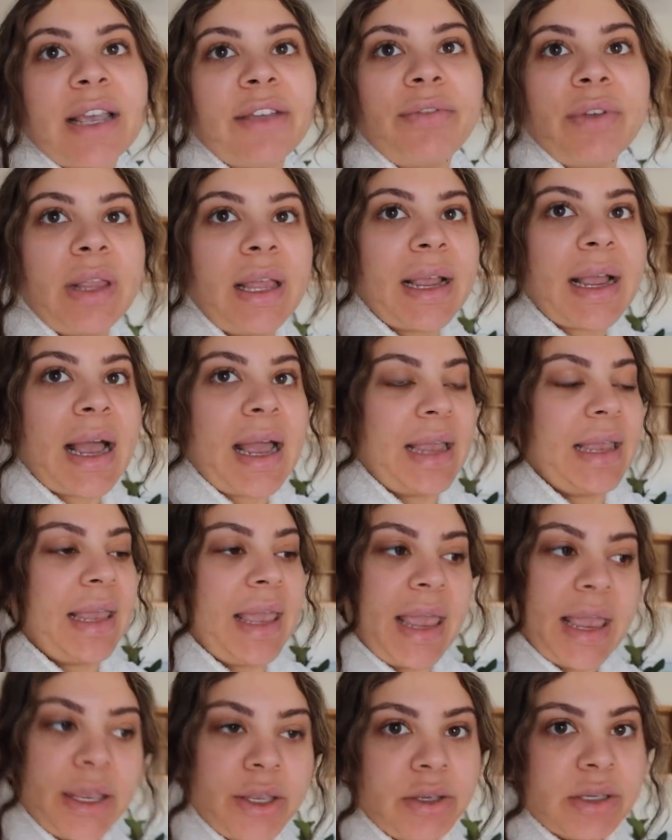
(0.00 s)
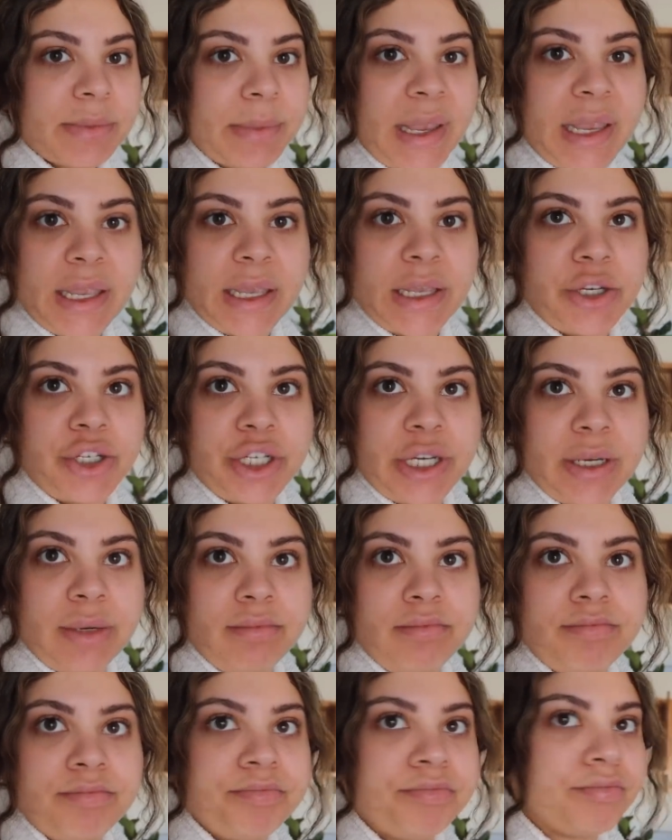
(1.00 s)
I feel like I can't use my
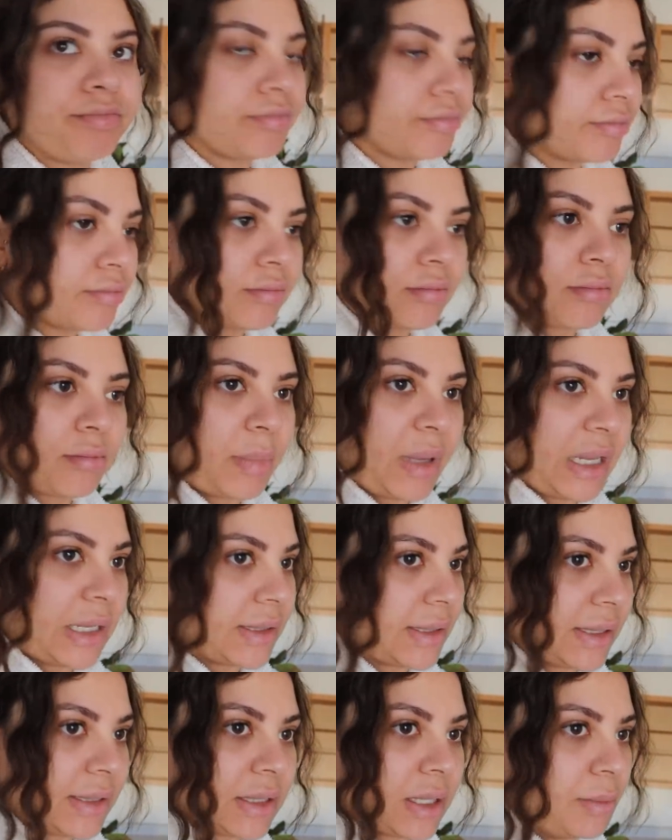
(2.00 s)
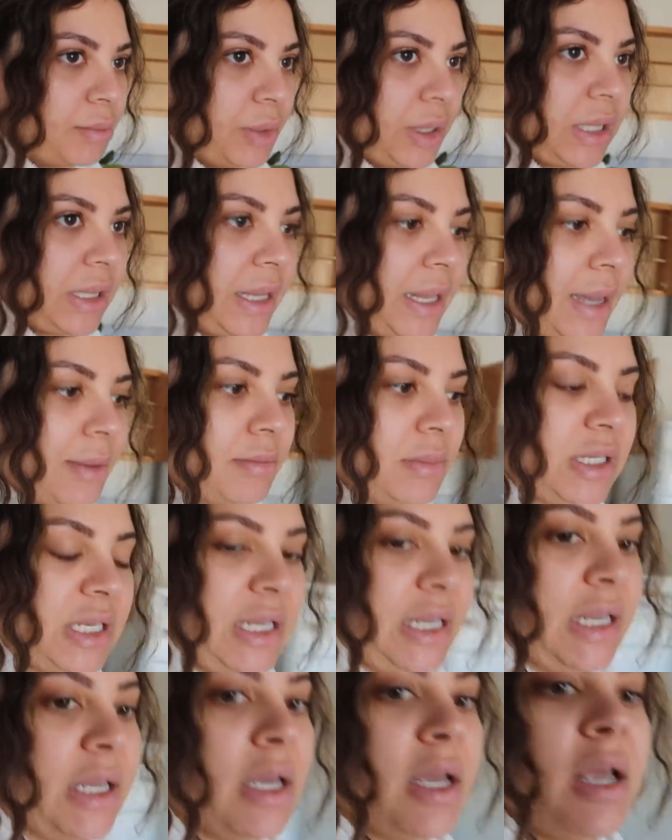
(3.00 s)
kitchen because it's completely
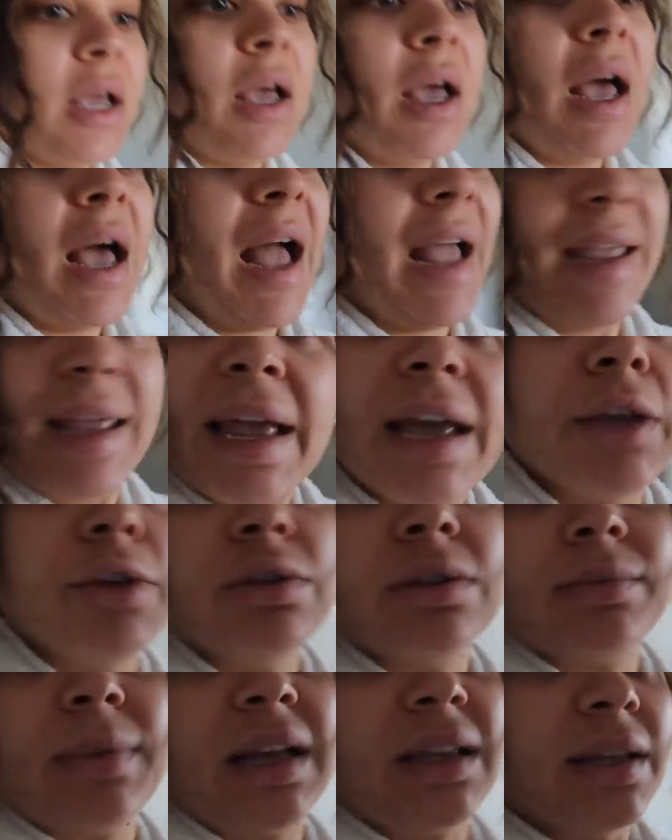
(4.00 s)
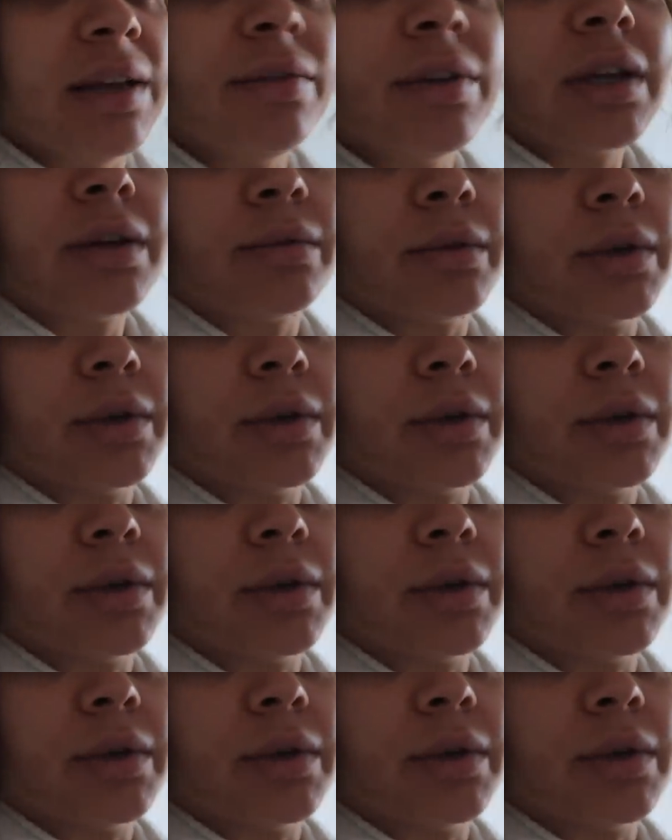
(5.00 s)
empty. I can't use my living